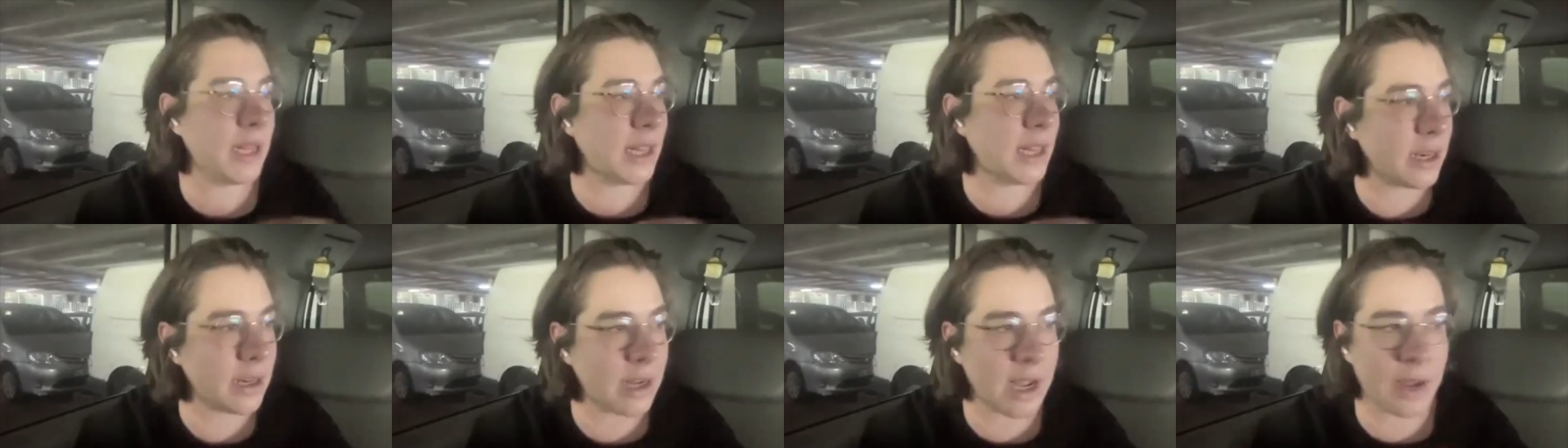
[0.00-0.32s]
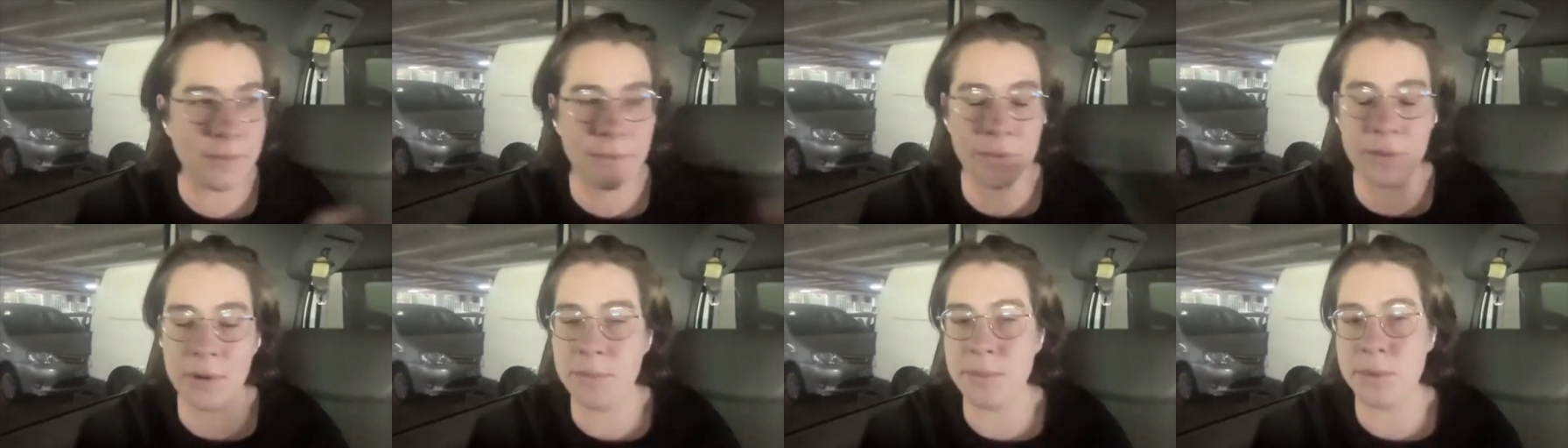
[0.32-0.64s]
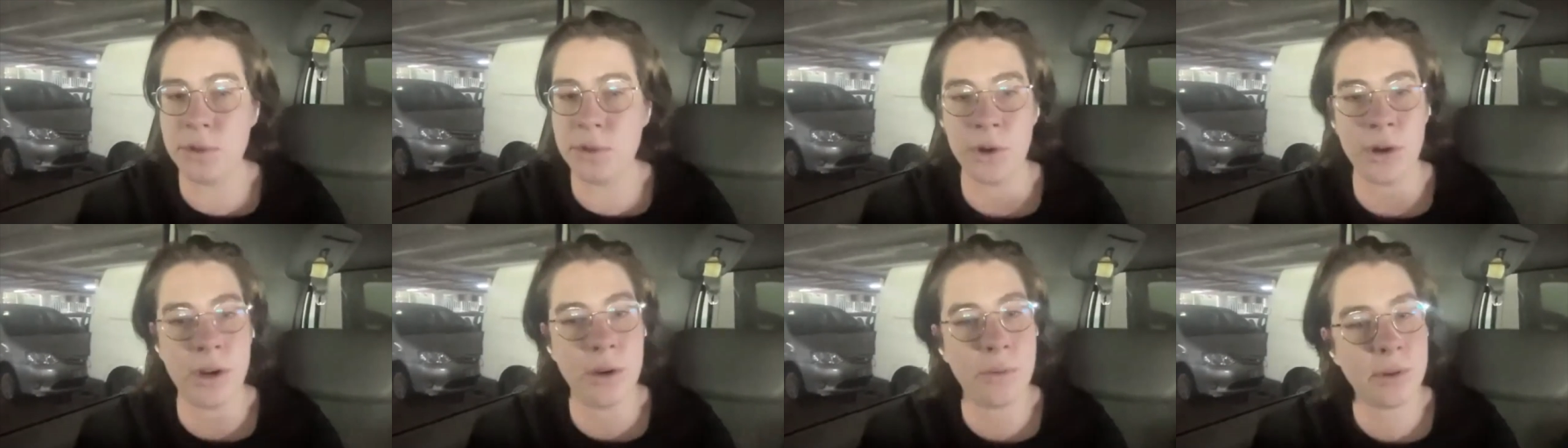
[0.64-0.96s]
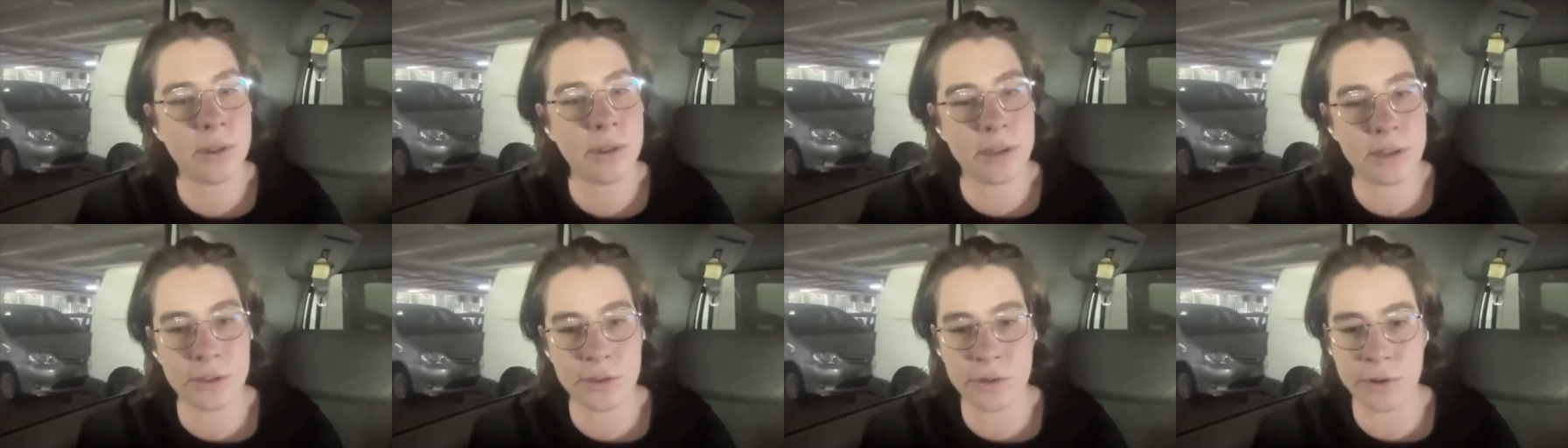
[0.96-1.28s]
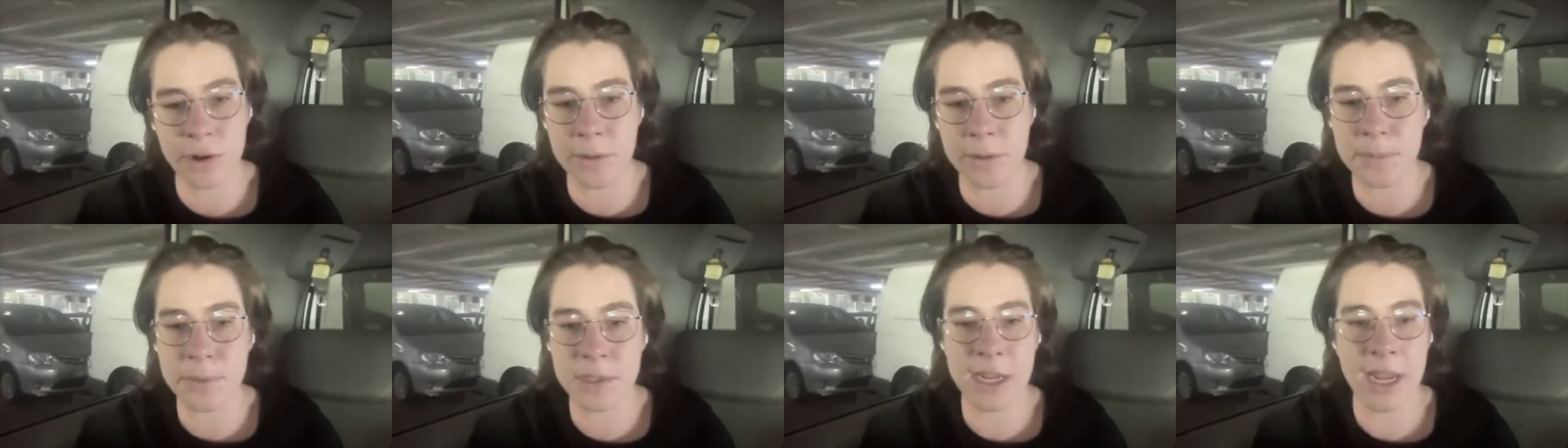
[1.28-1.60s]
That comes from Zoe with the
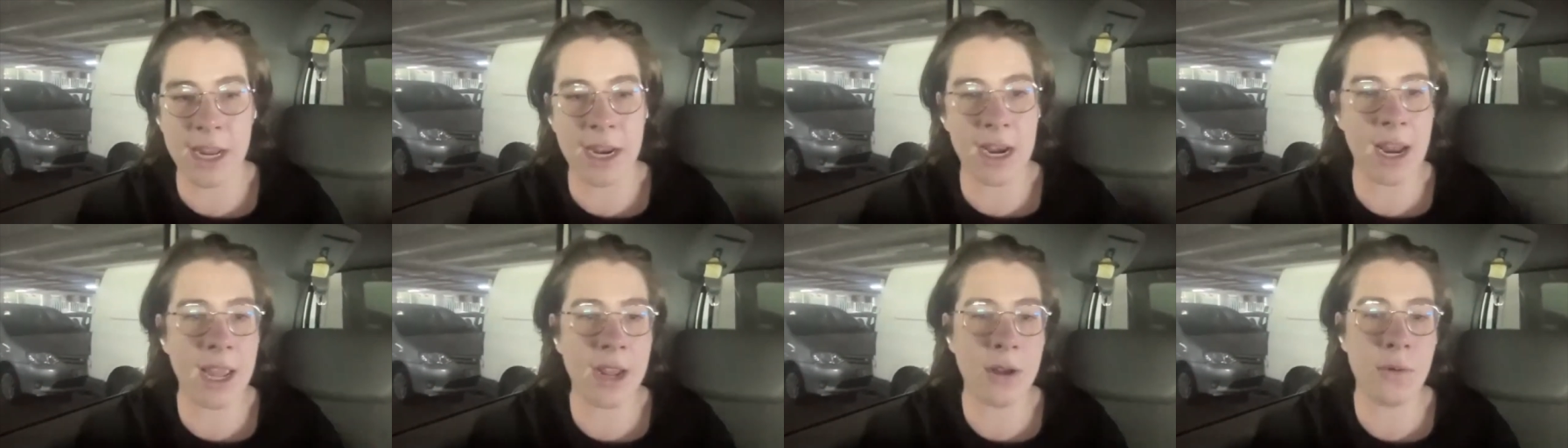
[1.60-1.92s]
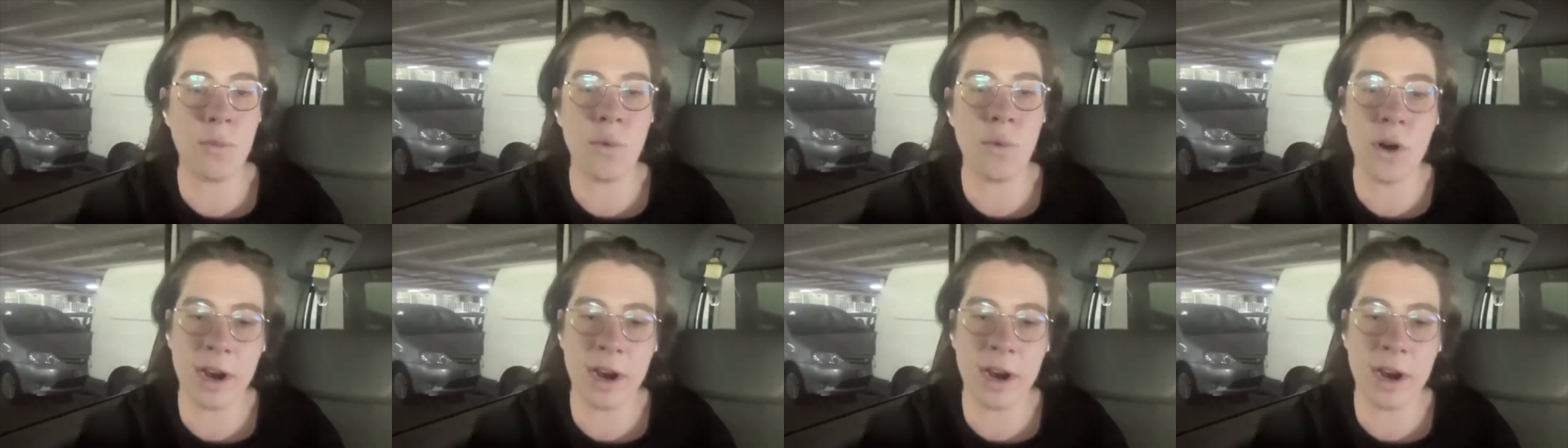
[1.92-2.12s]
script and like mm-hmm.